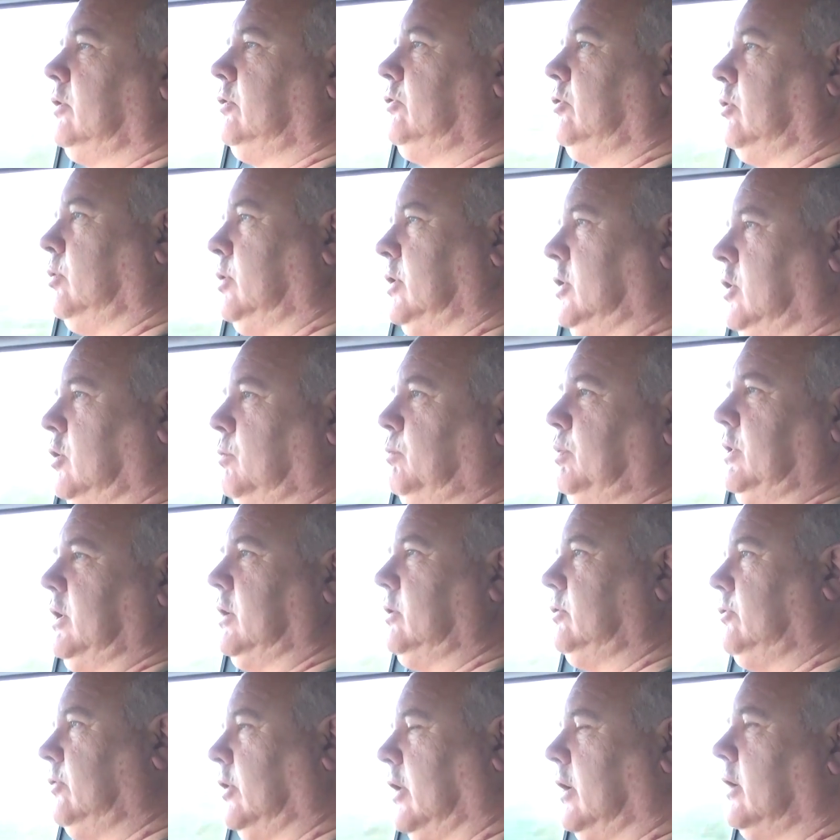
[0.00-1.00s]
to a
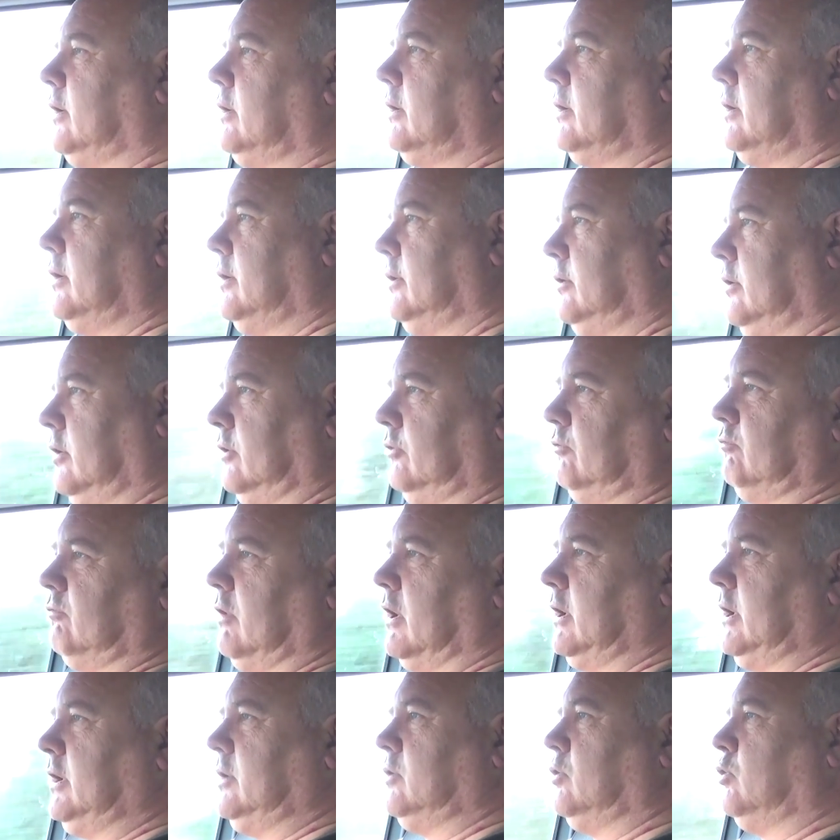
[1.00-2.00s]
computer that's
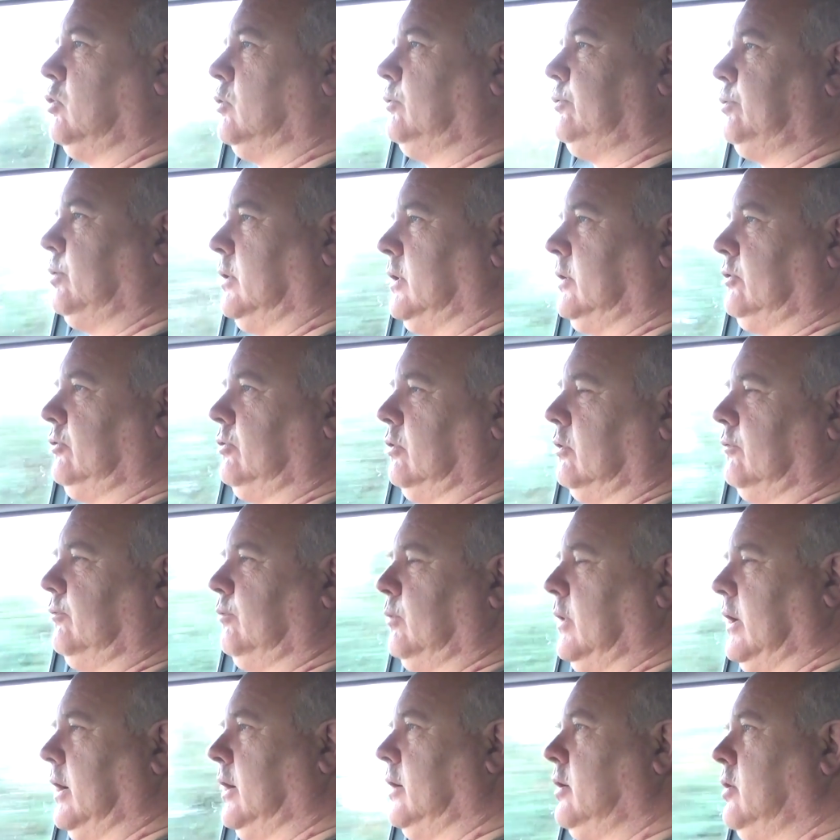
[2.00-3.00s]
running Hauptwerk
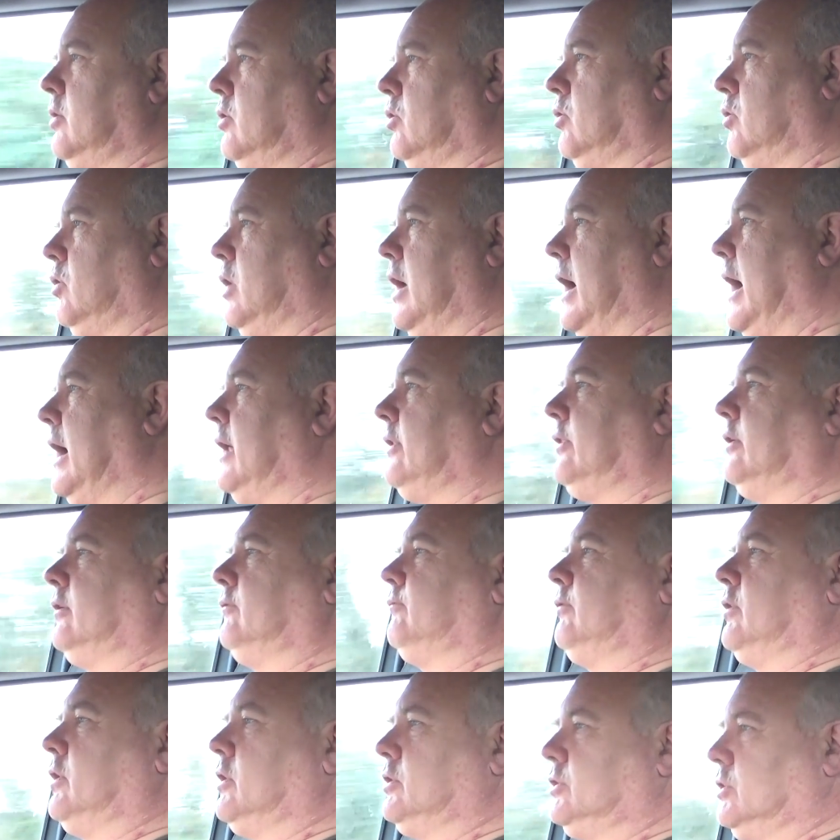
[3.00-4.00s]
software or other
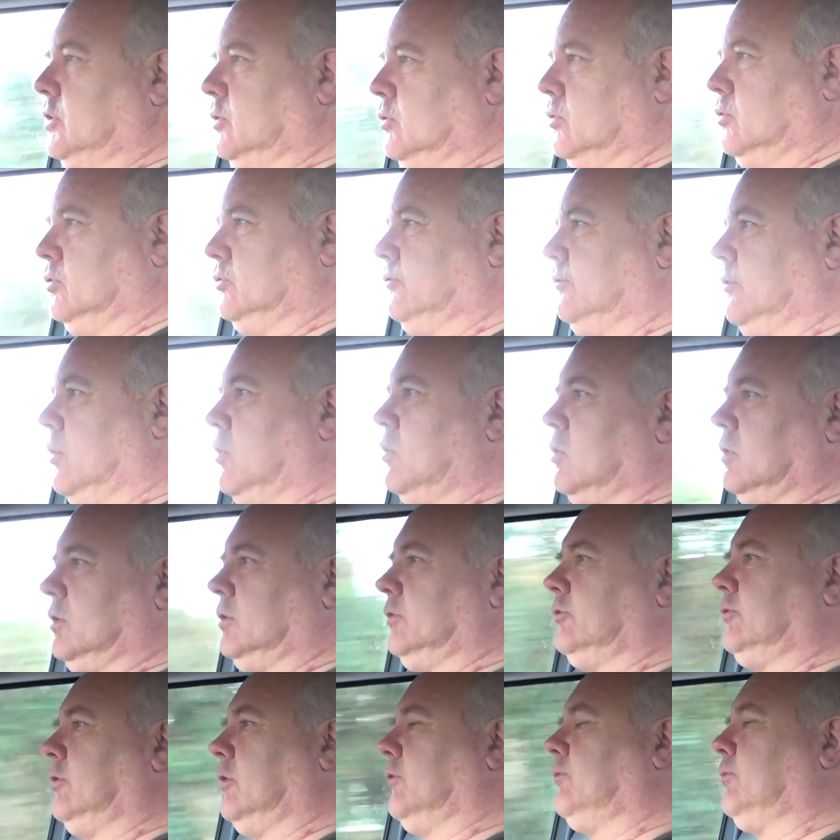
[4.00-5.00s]
virtual
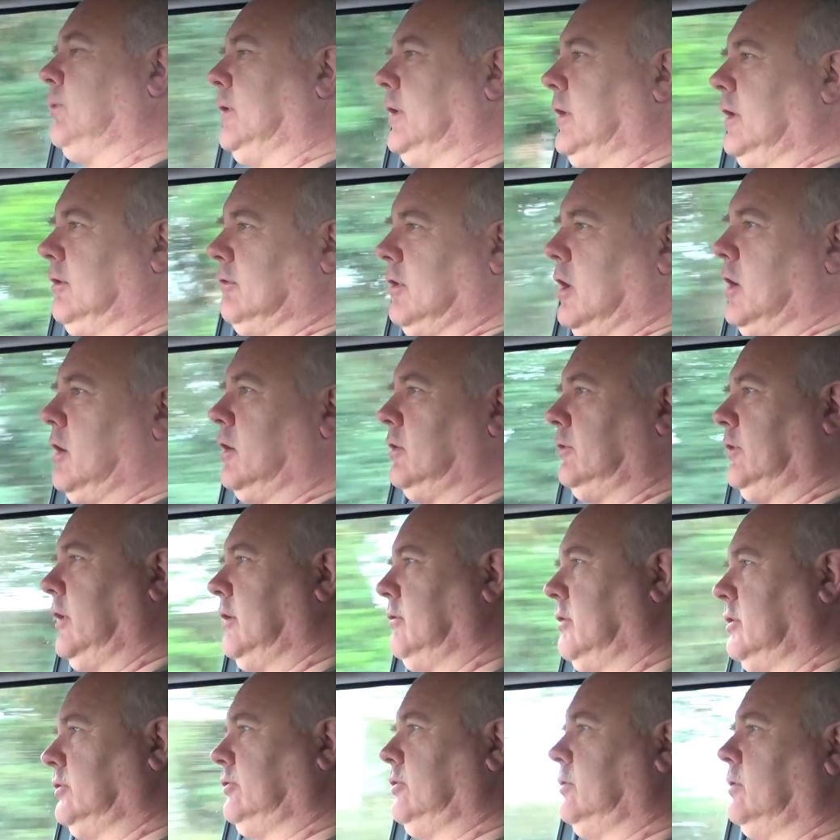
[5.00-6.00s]
organ software. There
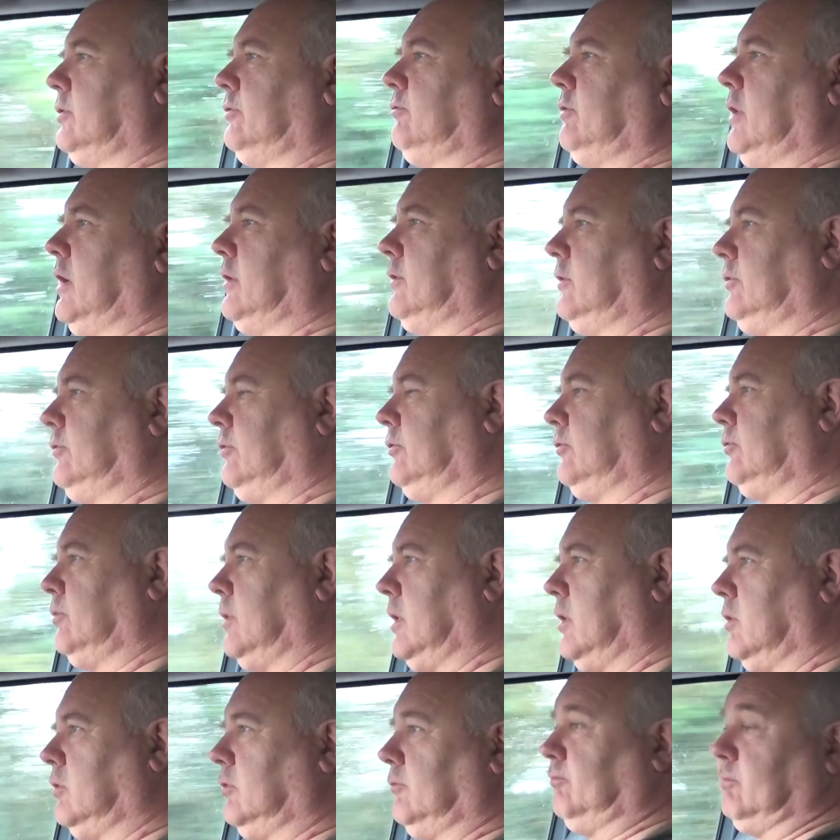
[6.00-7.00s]
are 2 or 3 others as
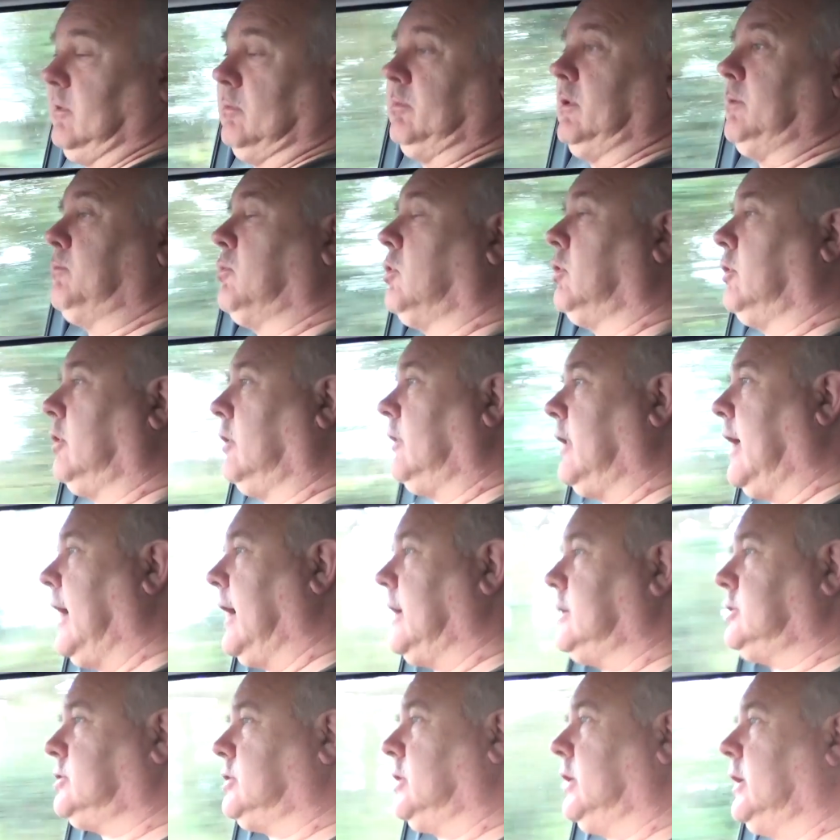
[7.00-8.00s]
well. probably more than that
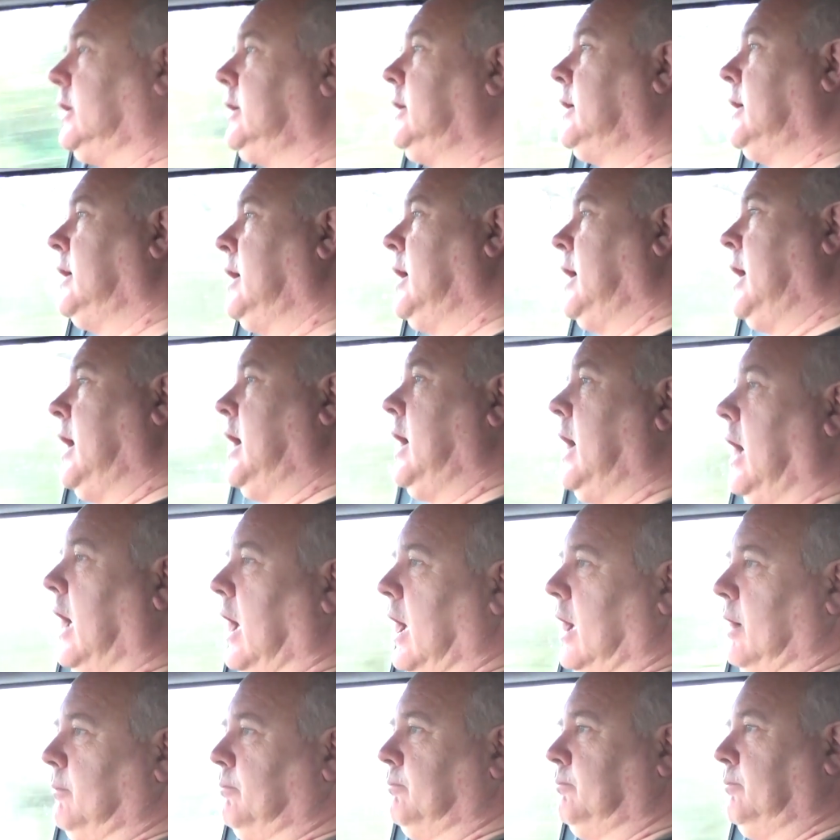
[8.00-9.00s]
actually,
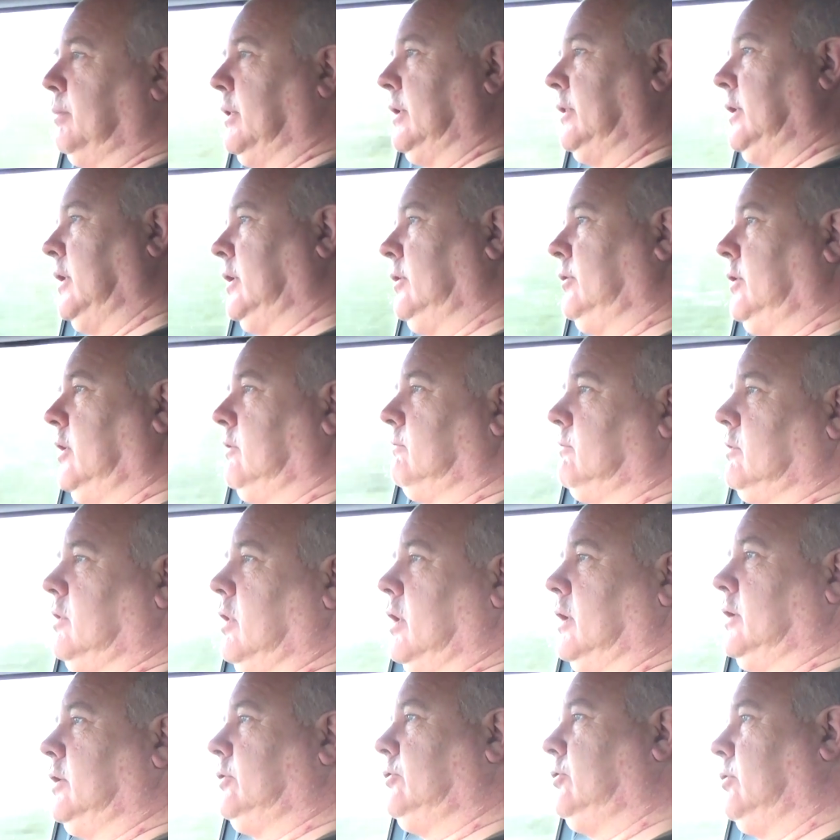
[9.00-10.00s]
but there are
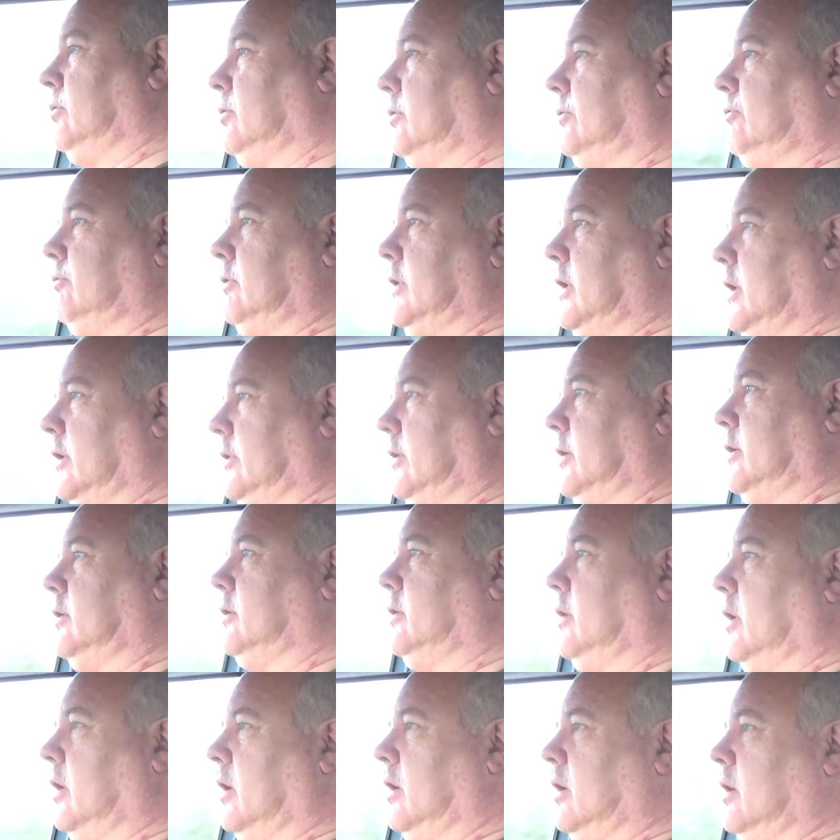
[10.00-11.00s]
kind of 2 or 3 other
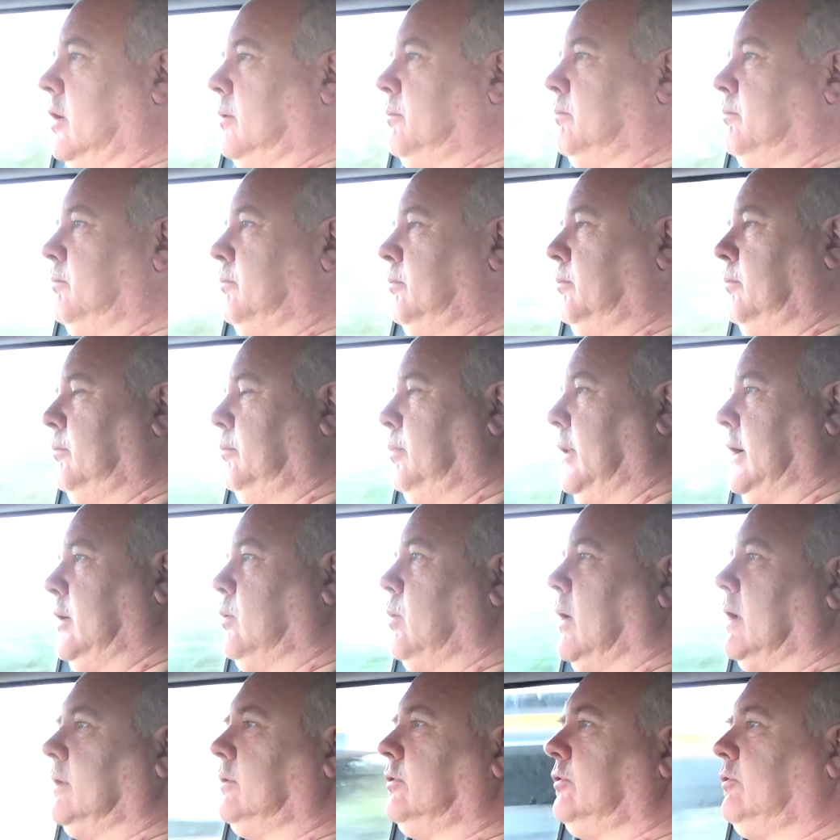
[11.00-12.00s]
big
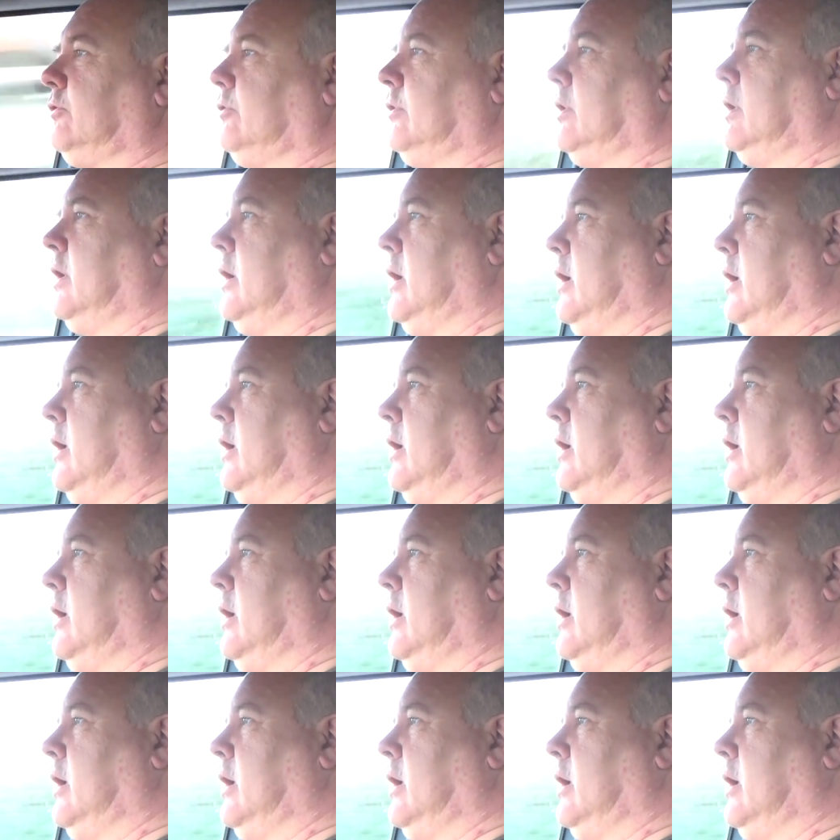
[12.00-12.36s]
ones.